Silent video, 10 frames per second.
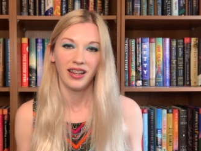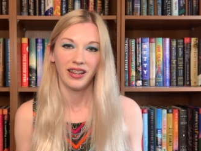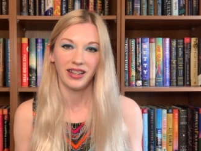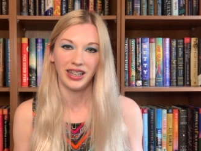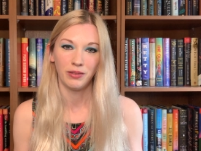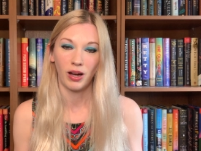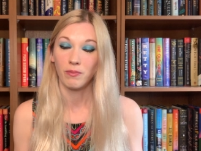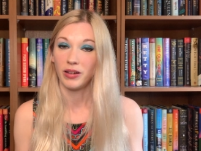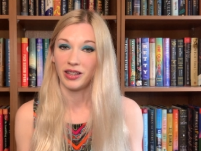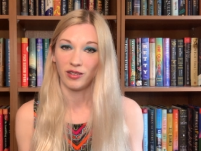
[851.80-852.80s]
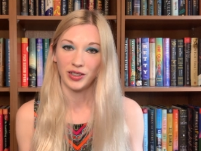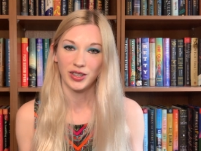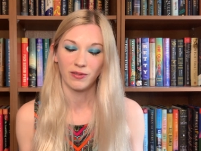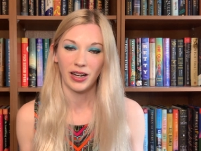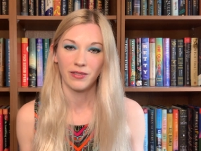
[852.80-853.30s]
He might be the only
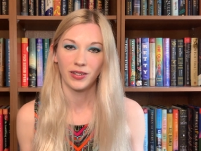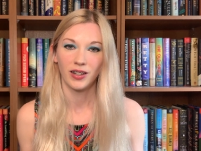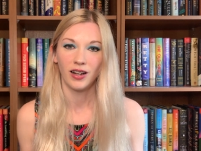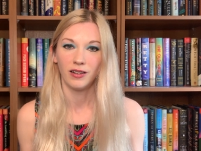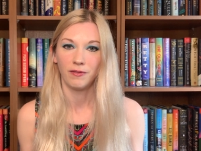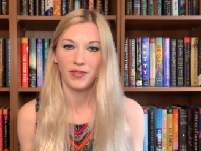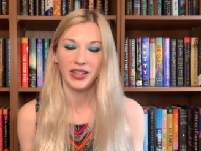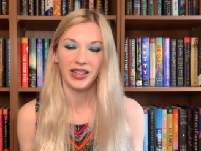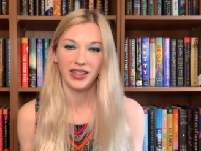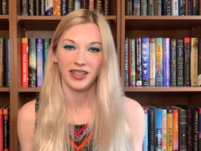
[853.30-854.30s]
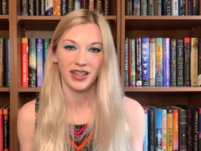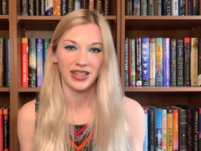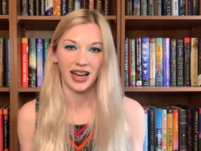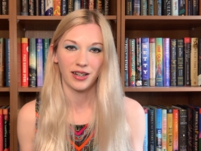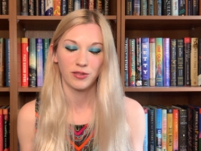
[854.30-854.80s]
survivor of the
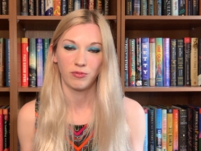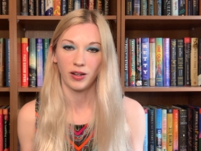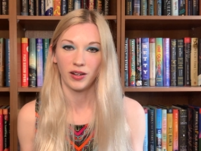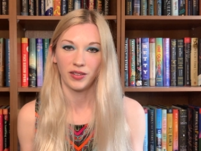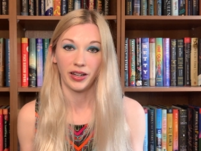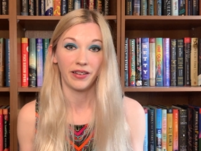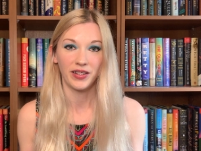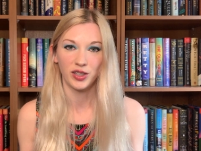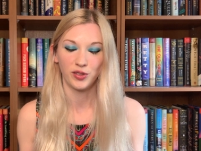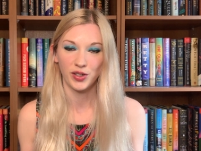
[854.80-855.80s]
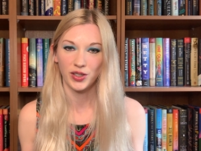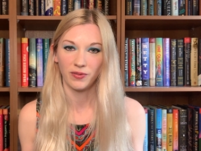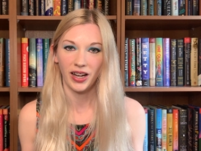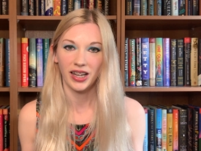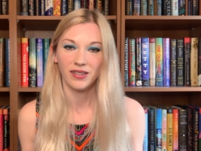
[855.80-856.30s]
attacks where none of the children
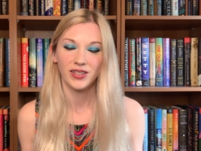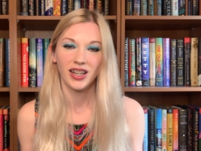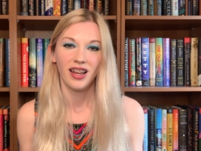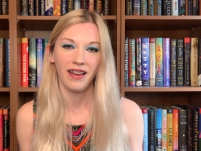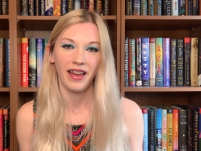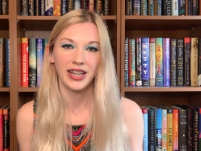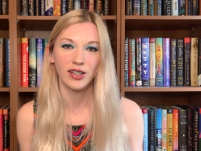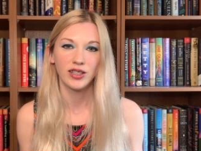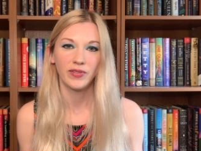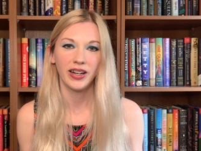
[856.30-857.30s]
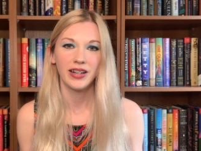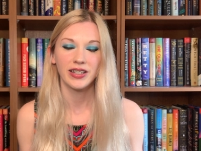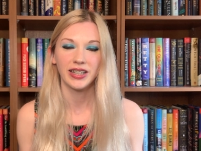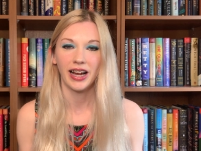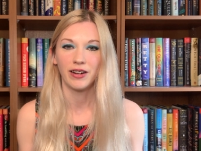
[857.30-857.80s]
survived. And so it's very
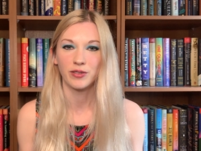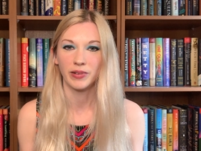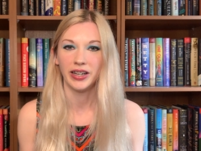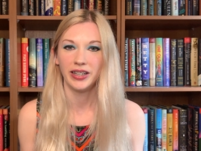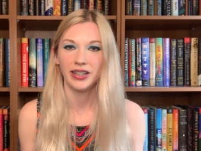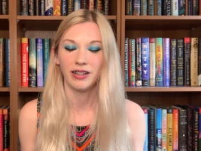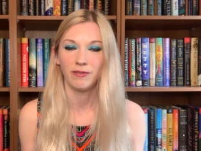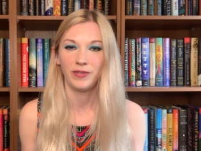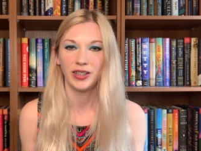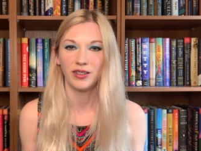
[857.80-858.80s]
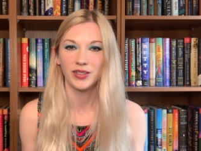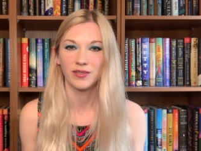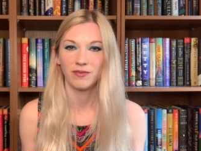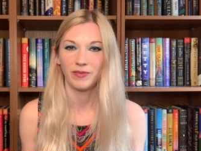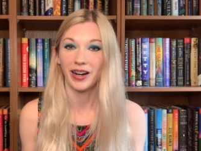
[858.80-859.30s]
interesting how it's written, and it feels
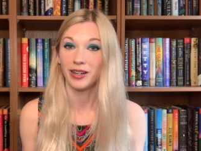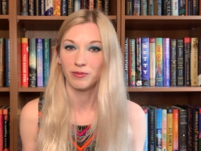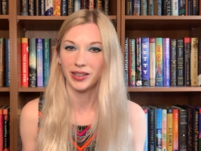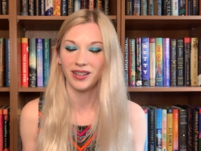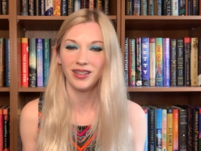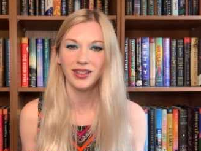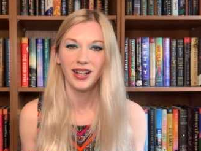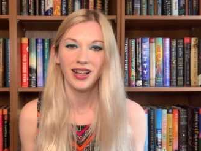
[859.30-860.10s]
very real.